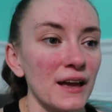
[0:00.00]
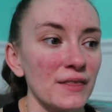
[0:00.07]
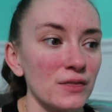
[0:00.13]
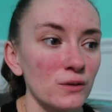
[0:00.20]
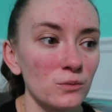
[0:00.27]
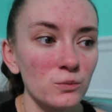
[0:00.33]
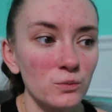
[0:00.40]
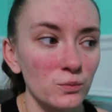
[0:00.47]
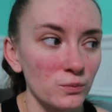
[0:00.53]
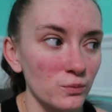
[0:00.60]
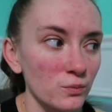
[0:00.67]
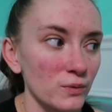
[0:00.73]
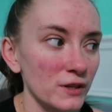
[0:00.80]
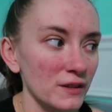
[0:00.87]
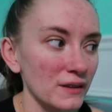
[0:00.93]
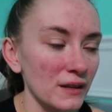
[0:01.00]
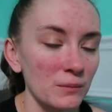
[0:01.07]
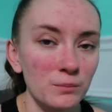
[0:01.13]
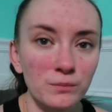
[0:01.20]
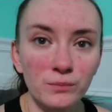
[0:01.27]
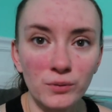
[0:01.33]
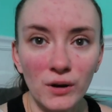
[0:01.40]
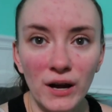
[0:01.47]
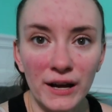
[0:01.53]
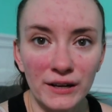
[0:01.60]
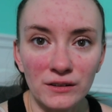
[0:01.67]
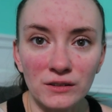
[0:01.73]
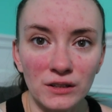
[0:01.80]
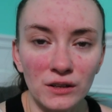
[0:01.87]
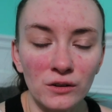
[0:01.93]
and the we like
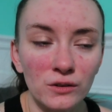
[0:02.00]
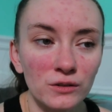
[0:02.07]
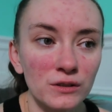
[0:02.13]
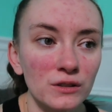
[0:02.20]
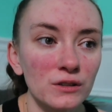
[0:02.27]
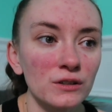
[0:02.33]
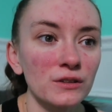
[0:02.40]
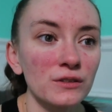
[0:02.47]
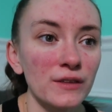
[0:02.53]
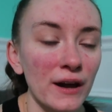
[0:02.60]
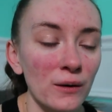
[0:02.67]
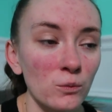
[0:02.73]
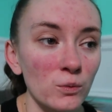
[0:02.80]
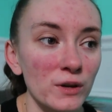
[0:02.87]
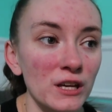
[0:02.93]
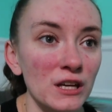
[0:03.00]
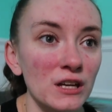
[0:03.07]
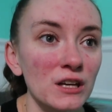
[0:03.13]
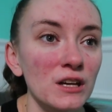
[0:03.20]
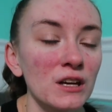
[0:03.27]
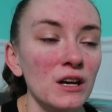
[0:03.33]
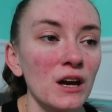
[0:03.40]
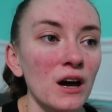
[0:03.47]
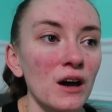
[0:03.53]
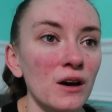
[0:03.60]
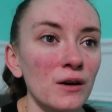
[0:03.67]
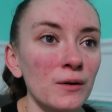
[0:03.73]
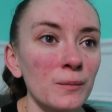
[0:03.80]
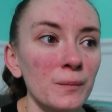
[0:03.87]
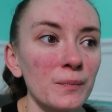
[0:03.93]
prior like earlier that week
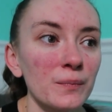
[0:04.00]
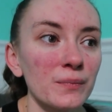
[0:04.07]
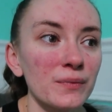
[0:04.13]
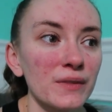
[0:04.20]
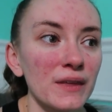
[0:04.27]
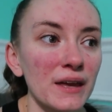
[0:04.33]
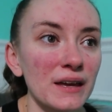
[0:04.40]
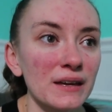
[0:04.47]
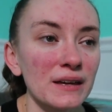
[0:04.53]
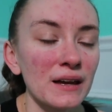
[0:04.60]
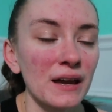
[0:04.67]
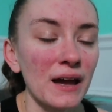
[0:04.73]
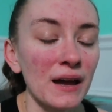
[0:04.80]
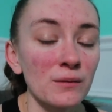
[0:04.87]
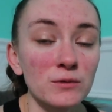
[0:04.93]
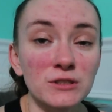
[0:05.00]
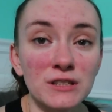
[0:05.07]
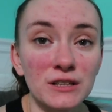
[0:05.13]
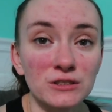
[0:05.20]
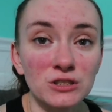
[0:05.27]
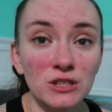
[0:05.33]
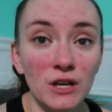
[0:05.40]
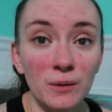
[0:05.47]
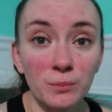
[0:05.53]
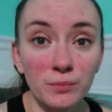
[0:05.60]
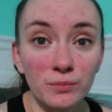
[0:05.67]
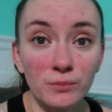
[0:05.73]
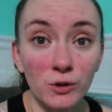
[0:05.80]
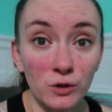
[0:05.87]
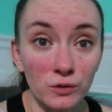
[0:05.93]
um like i was actually up
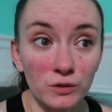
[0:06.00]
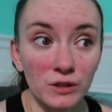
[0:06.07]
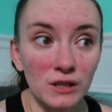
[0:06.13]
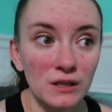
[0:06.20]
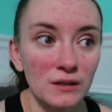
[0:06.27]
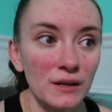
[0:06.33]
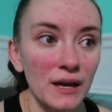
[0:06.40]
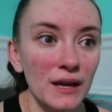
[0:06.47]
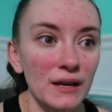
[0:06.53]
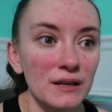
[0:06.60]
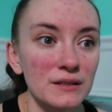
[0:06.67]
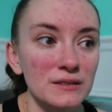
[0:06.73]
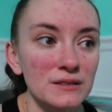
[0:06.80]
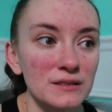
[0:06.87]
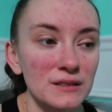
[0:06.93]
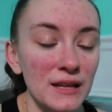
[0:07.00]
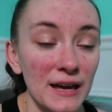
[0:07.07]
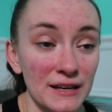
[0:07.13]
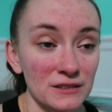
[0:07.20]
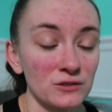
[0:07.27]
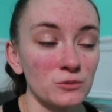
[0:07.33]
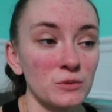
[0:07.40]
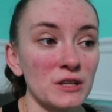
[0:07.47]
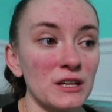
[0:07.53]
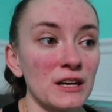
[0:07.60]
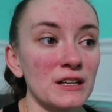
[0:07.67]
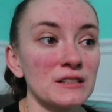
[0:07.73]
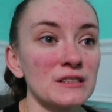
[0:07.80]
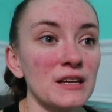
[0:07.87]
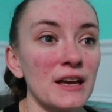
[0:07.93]
early and last
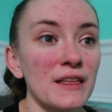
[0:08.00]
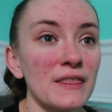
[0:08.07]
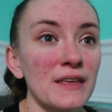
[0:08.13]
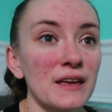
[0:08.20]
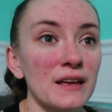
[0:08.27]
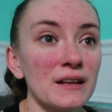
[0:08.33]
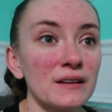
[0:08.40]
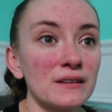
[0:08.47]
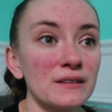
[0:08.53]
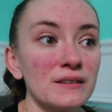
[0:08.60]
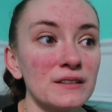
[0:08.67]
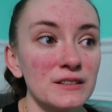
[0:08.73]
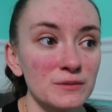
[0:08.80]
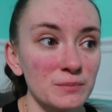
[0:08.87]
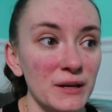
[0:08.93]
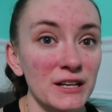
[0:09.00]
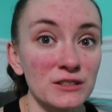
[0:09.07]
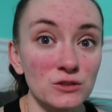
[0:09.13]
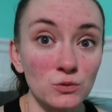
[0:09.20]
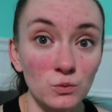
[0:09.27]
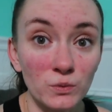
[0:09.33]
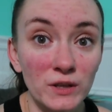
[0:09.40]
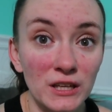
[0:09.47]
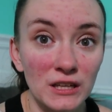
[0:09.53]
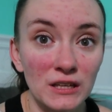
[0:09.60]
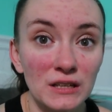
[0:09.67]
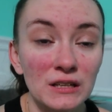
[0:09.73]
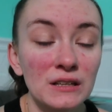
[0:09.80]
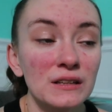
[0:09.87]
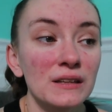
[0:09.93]
weekend and then this past
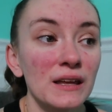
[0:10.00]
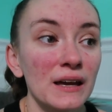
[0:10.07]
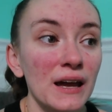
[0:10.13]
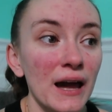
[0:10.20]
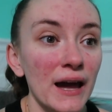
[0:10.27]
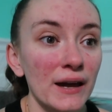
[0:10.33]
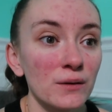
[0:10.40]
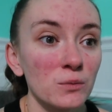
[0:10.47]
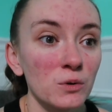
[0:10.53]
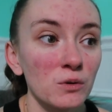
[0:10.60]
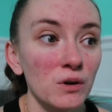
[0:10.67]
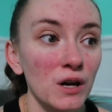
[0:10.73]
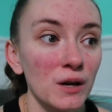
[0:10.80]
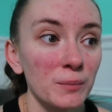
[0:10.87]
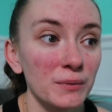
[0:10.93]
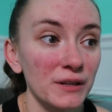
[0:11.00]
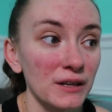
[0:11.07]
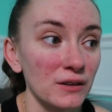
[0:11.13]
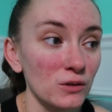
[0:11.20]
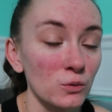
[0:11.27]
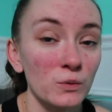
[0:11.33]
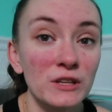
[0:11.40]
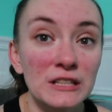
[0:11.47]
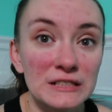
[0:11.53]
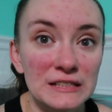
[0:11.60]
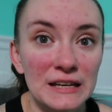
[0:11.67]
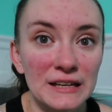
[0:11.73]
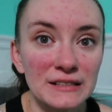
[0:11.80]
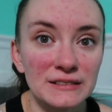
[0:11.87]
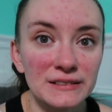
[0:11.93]
week like I woke up like the
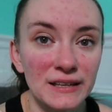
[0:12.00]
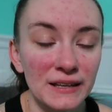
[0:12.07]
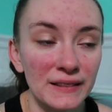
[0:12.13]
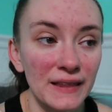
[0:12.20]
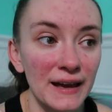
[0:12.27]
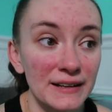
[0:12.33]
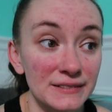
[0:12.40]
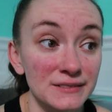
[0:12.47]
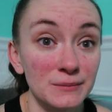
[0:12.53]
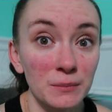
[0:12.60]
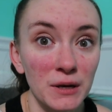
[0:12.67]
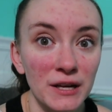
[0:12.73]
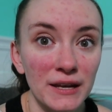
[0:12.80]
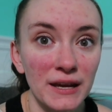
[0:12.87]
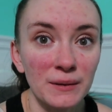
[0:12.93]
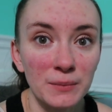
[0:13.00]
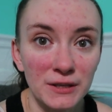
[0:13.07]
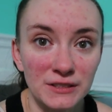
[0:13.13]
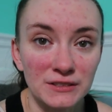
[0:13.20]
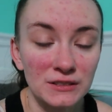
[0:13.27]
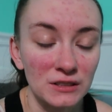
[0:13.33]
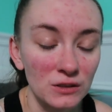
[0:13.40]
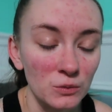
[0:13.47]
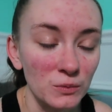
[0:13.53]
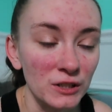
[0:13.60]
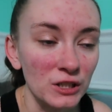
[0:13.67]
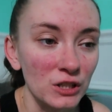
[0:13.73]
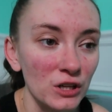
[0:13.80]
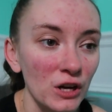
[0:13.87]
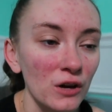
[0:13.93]
weekdays like last Monday basically a
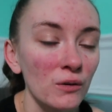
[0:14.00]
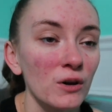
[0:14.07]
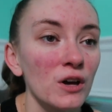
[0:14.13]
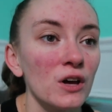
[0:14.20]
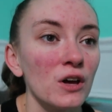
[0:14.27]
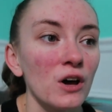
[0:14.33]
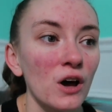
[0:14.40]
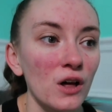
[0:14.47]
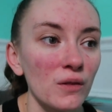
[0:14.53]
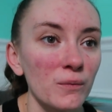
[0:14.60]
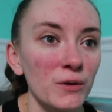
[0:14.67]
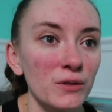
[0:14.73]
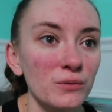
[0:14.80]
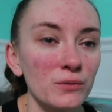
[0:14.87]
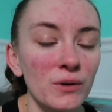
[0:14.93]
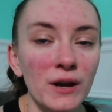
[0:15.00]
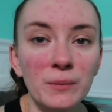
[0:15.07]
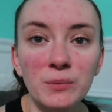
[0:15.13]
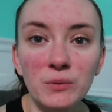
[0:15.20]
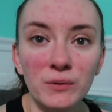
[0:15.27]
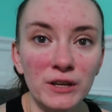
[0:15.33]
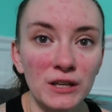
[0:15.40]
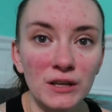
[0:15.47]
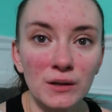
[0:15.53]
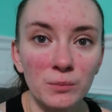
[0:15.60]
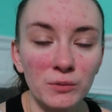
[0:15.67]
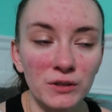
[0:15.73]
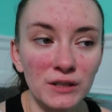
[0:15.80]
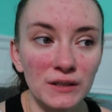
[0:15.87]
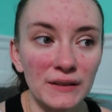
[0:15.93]
week ago all the way through I've been waking
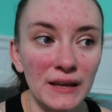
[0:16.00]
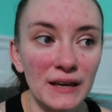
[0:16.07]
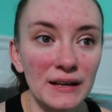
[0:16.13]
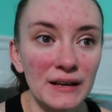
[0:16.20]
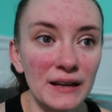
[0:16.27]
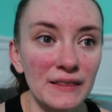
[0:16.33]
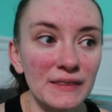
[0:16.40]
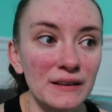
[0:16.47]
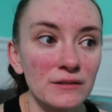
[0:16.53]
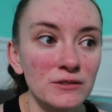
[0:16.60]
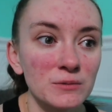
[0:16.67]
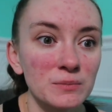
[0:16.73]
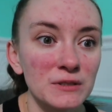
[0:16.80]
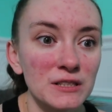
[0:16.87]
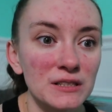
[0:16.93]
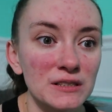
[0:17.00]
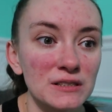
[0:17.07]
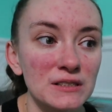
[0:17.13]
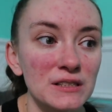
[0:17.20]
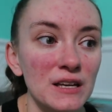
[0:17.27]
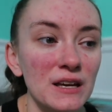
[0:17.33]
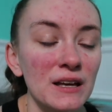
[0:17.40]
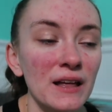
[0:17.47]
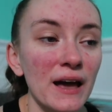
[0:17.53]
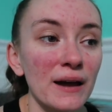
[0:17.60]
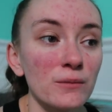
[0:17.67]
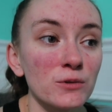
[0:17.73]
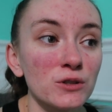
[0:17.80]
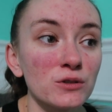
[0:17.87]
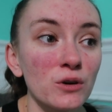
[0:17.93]
up really late and I think it was because
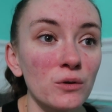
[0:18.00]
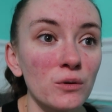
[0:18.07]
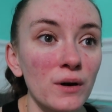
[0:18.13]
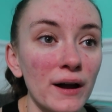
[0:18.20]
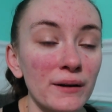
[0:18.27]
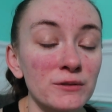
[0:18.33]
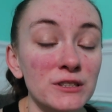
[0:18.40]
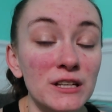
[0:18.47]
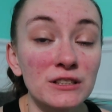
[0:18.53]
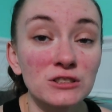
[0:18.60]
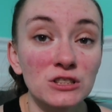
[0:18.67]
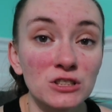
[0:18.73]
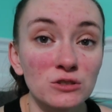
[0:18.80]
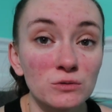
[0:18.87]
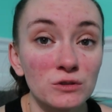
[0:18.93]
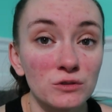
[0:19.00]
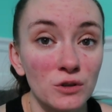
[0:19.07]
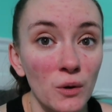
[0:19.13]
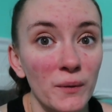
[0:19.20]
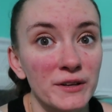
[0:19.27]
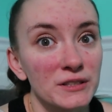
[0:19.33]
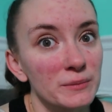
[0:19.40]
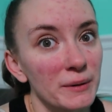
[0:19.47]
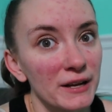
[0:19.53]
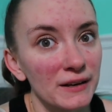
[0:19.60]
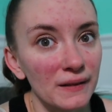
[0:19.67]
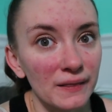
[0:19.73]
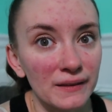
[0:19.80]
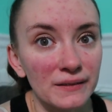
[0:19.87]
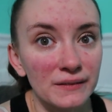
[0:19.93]
I would go I was actually sort of going to bed
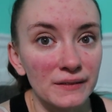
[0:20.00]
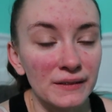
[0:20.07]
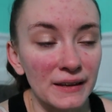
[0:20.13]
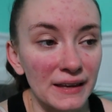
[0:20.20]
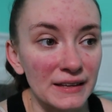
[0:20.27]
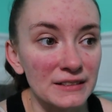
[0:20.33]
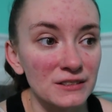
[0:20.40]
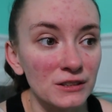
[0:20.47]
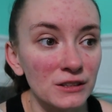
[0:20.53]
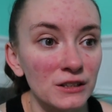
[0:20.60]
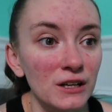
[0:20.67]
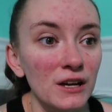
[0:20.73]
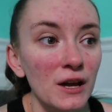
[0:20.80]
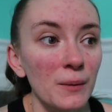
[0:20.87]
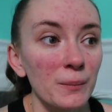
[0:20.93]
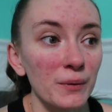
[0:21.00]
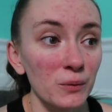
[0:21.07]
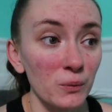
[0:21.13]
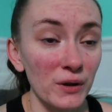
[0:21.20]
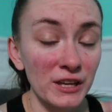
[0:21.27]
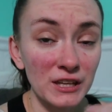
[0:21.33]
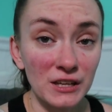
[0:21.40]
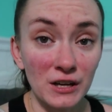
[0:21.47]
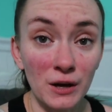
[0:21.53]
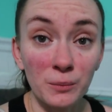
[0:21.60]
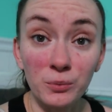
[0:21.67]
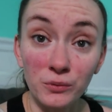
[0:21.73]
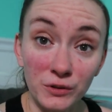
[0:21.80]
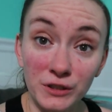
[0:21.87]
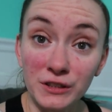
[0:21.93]
a little later but waking
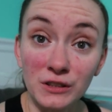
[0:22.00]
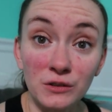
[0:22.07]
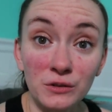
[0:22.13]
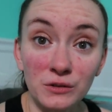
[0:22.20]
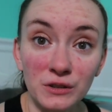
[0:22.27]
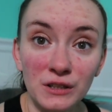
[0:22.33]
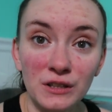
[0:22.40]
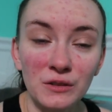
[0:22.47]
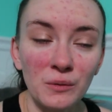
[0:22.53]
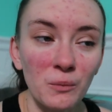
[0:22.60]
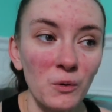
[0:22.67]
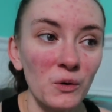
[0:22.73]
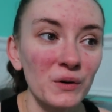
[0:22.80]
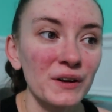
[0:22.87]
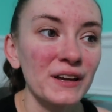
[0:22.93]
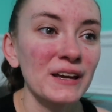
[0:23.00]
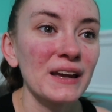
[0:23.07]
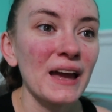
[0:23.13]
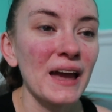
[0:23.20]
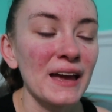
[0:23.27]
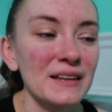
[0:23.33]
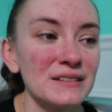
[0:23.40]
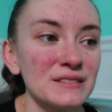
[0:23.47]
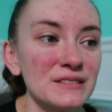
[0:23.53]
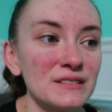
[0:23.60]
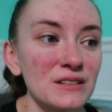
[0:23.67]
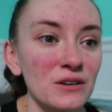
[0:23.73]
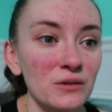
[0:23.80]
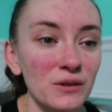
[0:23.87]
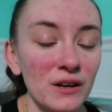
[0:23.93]
up really early in the morning and
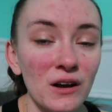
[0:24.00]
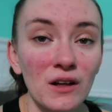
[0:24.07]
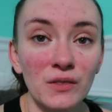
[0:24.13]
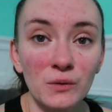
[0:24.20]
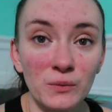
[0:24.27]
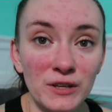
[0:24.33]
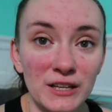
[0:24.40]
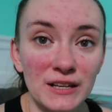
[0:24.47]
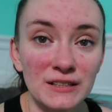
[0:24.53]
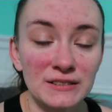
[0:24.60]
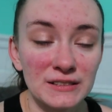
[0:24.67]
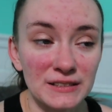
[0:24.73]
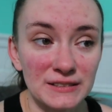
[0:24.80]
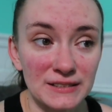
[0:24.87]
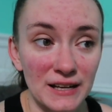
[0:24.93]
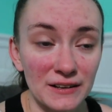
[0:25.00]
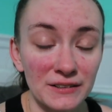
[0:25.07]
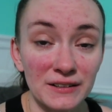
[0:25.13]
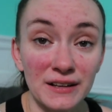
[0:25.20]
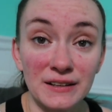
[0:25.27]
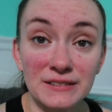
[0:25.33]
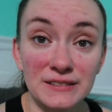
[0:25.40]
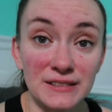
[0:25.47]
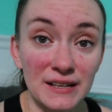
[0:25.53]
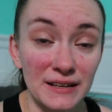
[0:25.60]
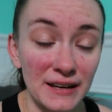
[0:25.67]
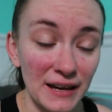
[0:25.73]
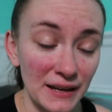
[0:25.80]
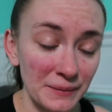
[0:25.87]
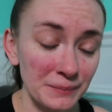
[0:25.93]
so like on the weekends like Saturday and
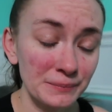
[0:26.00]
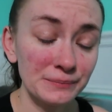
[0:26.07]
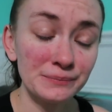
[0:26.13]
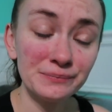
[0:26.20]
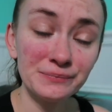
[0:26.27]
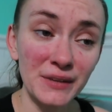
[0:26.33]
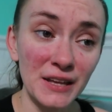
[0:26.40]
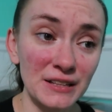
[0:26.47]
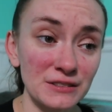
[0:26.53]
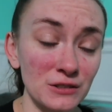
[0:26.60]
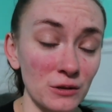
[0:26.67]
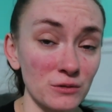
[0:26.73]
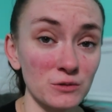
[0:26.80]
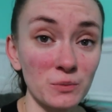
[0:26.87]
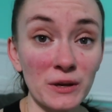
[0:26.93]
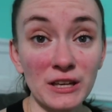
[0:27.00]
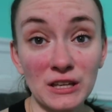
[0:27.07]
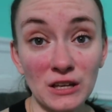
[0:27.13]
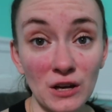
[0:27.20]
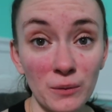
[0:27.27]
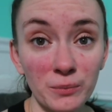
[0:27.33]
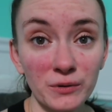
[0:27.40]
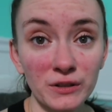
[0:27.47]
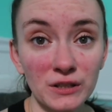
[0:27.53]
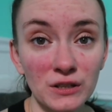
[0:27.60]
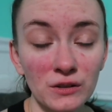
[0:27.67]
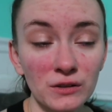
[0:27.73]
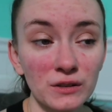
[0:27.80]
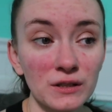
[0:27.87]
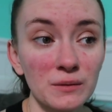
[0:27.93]
Sunday and so I was waking up
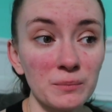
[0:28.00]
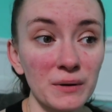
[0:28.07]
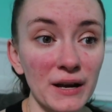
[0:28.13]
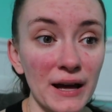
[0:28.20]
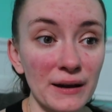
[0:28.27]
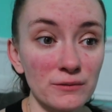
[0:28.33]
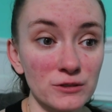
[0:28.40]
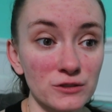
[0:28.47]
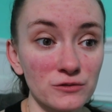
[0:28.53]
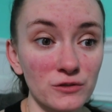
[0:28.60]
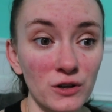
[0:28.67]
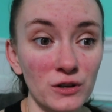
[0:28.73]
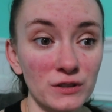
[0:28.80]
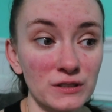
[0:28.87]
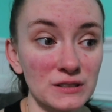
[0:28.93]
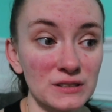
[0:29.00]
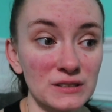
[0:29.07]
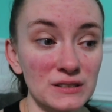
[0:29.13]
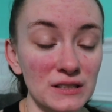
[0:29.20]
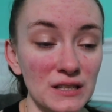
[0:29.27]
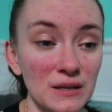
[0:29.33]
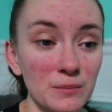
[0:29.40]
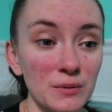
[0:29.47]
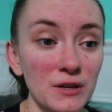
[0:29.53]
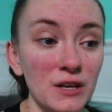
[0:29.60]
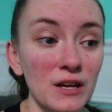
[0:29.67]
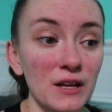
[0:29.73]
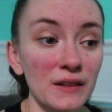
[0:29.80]
really early, but I was falling asleep.